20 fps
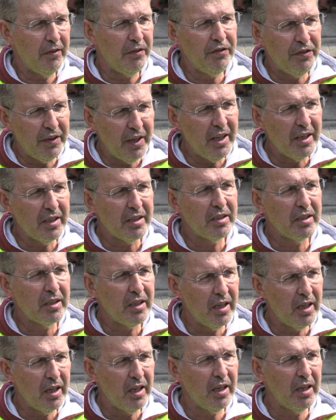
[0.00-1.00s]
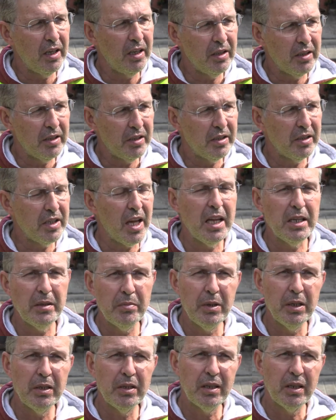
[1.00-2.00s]
first uh,
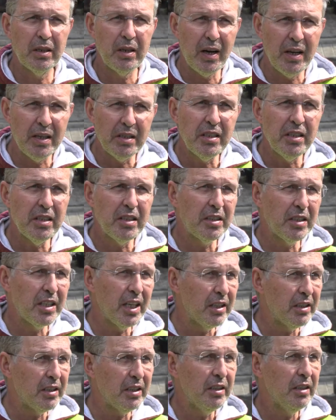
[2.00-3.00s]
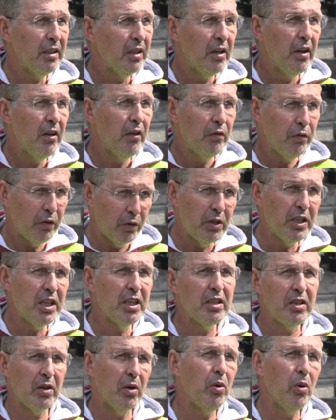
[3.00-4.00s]
seismic crisis started four
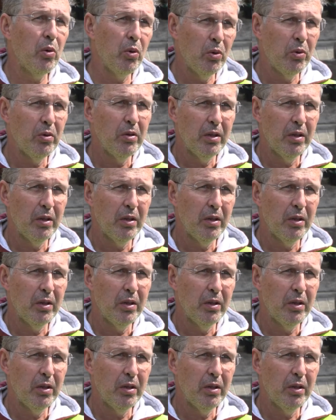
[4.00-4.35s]
years ago,